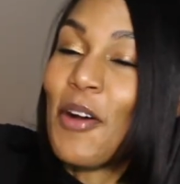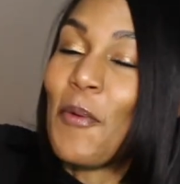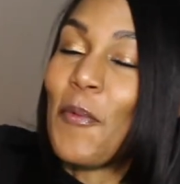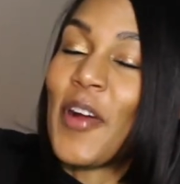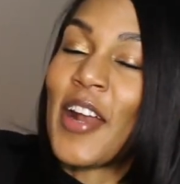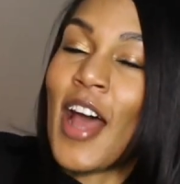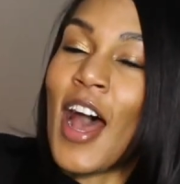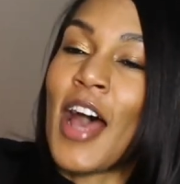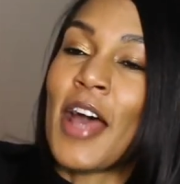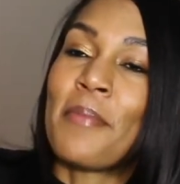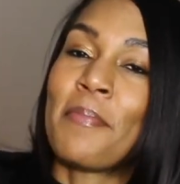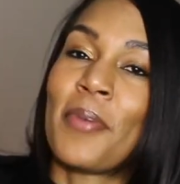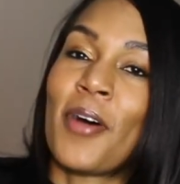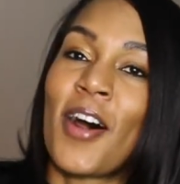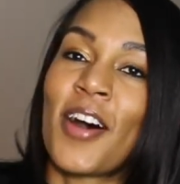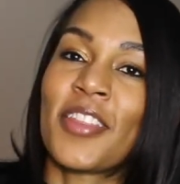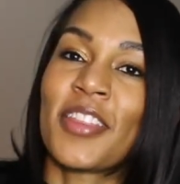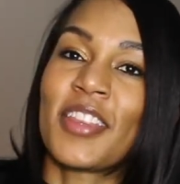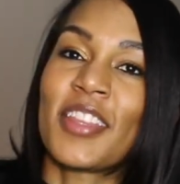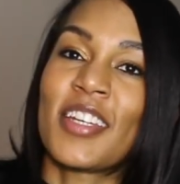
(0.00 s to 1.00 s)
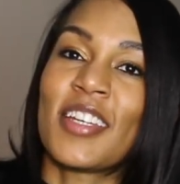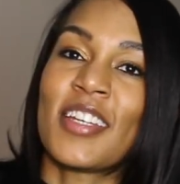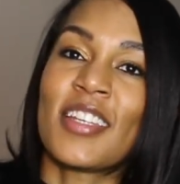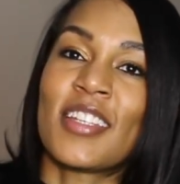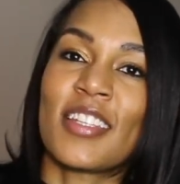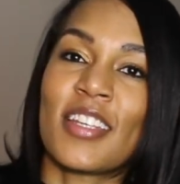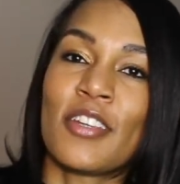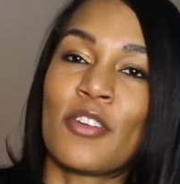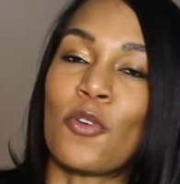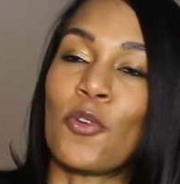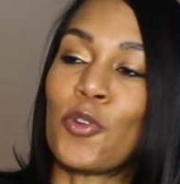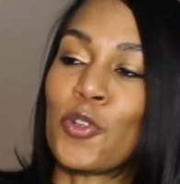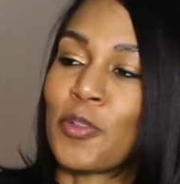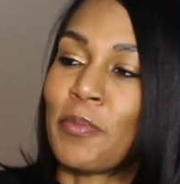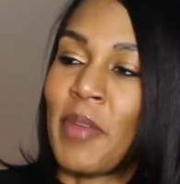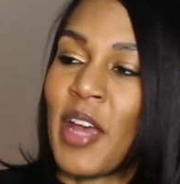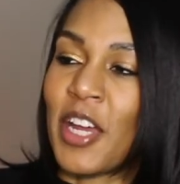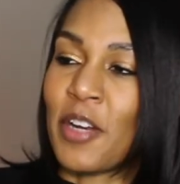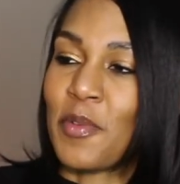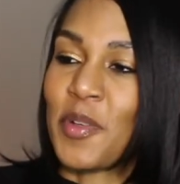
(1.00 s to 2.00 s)
when I bought this, an old
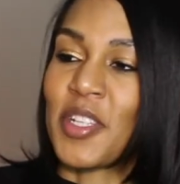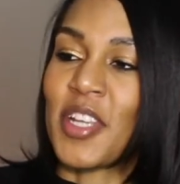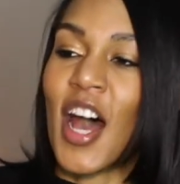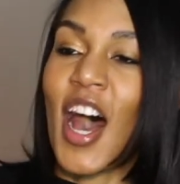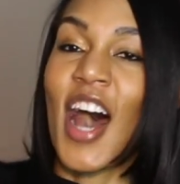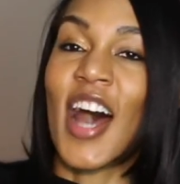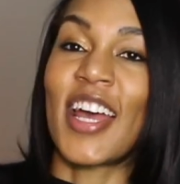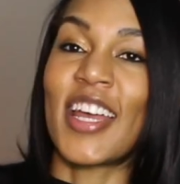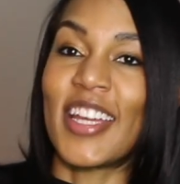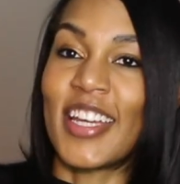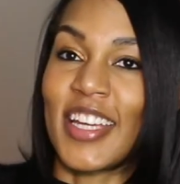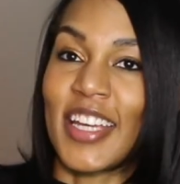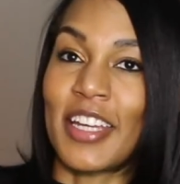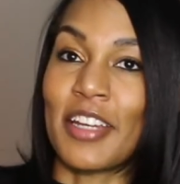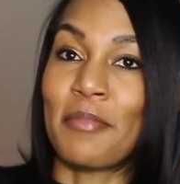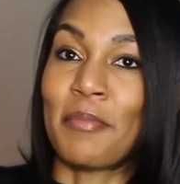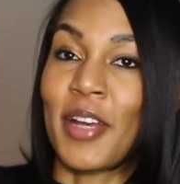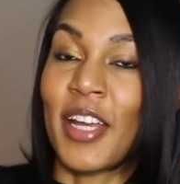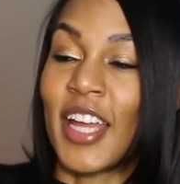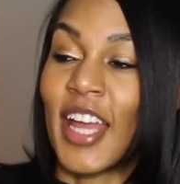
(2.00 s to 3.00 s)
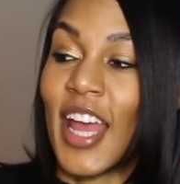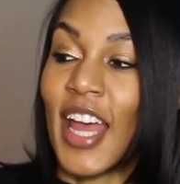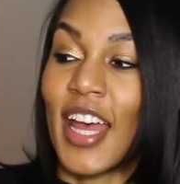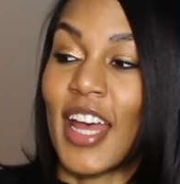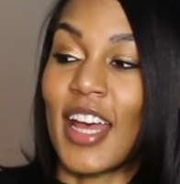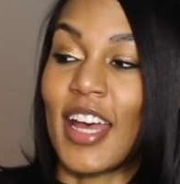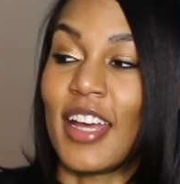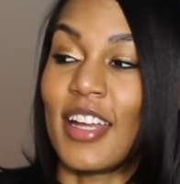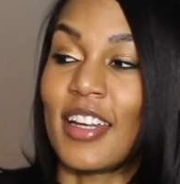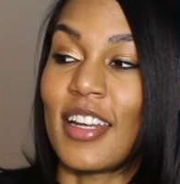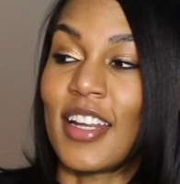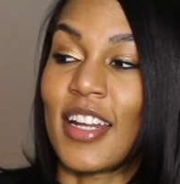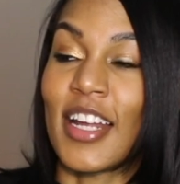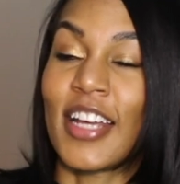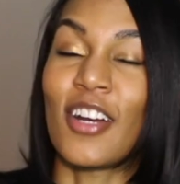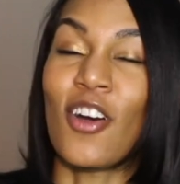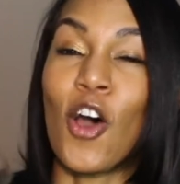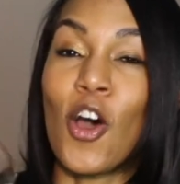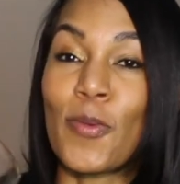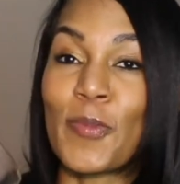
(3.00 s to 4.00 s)
man was eyeing it in my hand and
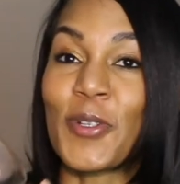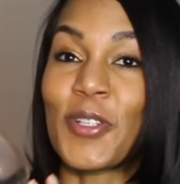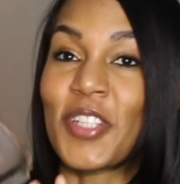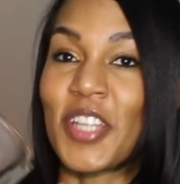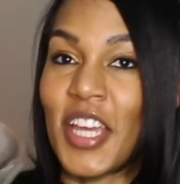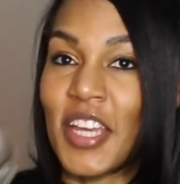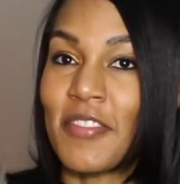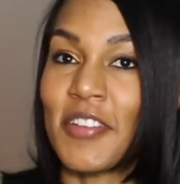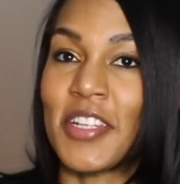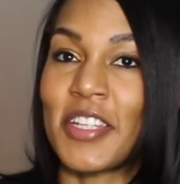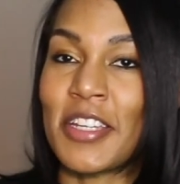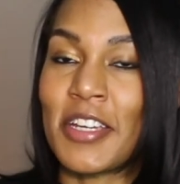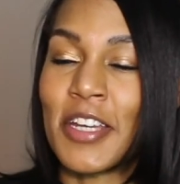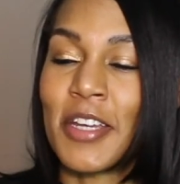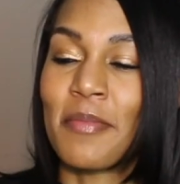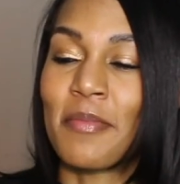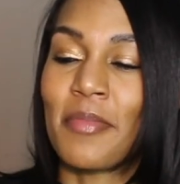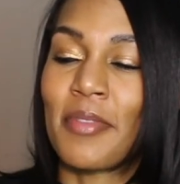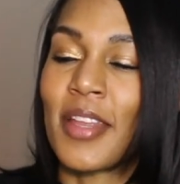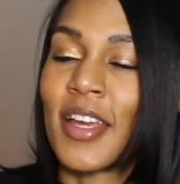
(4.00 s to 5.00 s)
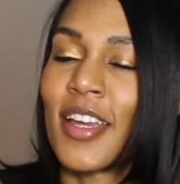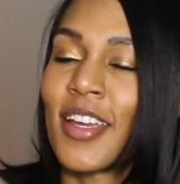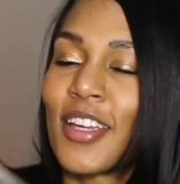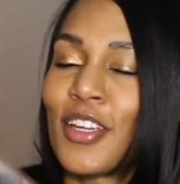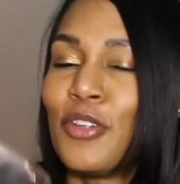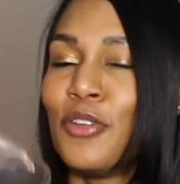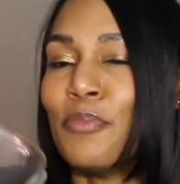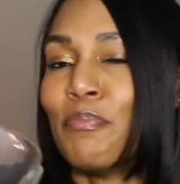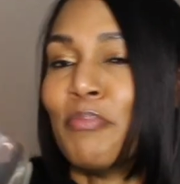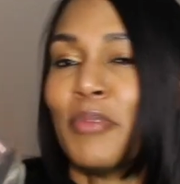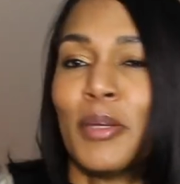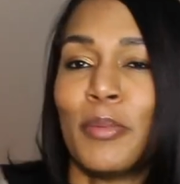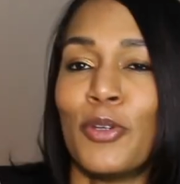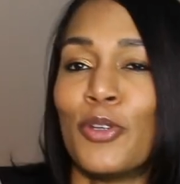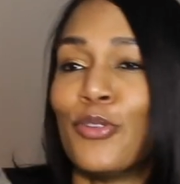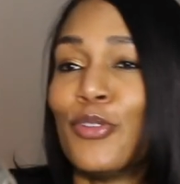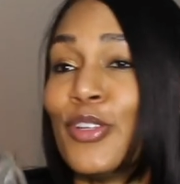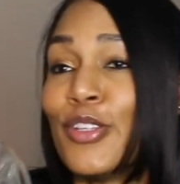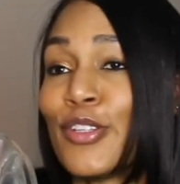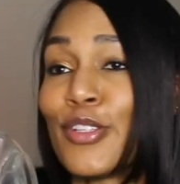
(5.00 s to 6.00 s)
I almost gave it to him like, maybe
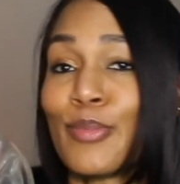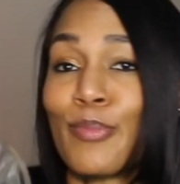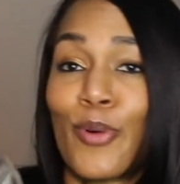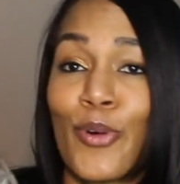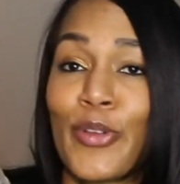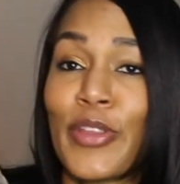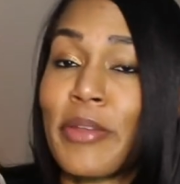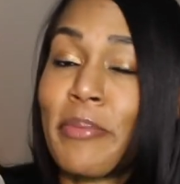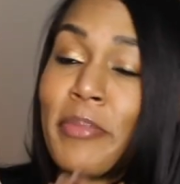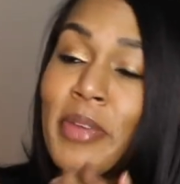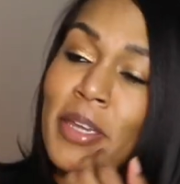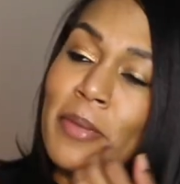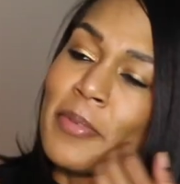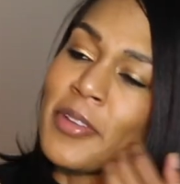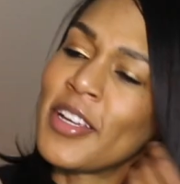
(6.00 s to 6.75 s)
you need this more than me.